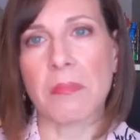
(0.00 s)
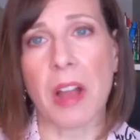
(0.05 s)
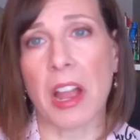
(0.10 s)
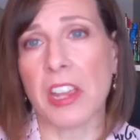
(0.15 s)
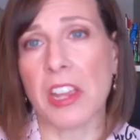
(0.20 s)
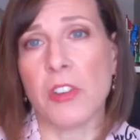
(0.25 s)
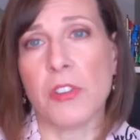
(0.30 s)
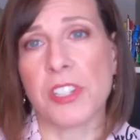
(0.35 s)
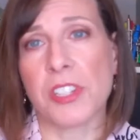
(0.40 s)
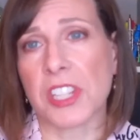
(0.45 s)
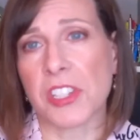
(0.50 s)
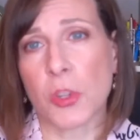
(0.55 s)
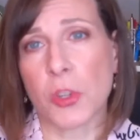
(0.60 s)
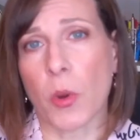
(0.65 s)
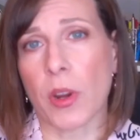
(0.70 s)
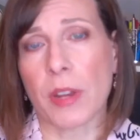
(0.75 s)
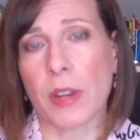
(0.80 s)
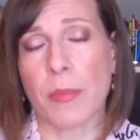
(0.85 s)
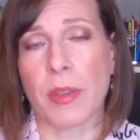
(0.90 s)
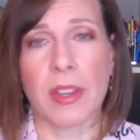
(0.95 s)
I use this
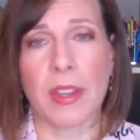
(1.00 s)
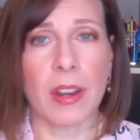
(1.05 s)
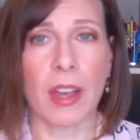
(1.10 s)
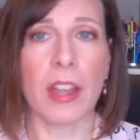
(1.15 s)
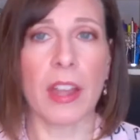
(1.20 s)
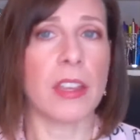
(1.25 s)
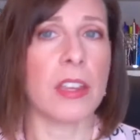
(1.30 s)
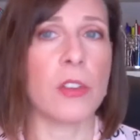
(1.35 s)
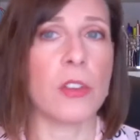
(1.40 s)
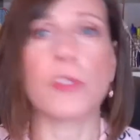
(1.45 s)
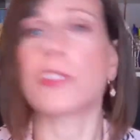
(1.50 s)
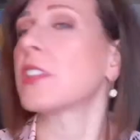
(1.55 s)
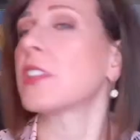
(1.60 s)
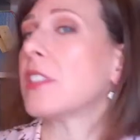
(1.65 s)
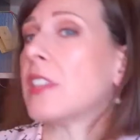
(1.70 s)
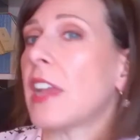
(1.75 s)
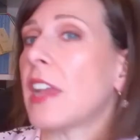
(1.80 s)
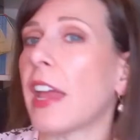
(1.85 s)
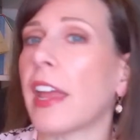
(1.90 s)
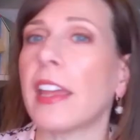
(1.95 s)
quite a bit. I used it
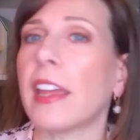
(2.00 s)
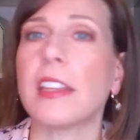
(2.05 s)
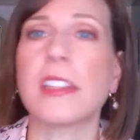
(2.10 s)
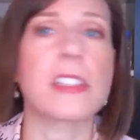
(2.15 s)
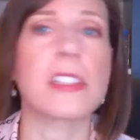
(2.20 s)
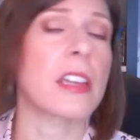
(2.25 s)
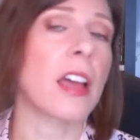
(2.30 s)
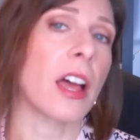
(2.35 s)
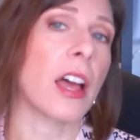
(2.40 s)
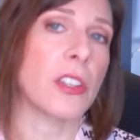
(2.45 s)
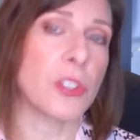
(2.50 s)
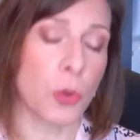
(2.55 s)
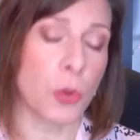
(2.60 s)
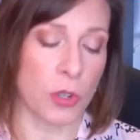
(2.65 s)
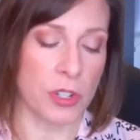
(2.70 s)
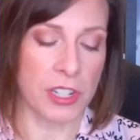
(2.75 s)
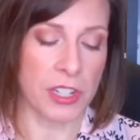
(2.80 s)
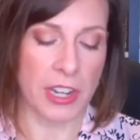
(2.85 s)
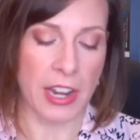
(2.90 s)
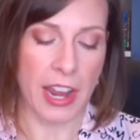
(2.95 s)
today as the
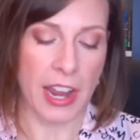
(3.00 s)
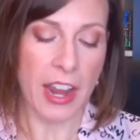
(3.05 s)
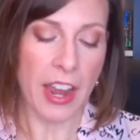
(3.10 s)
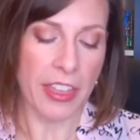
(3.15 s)
contour today.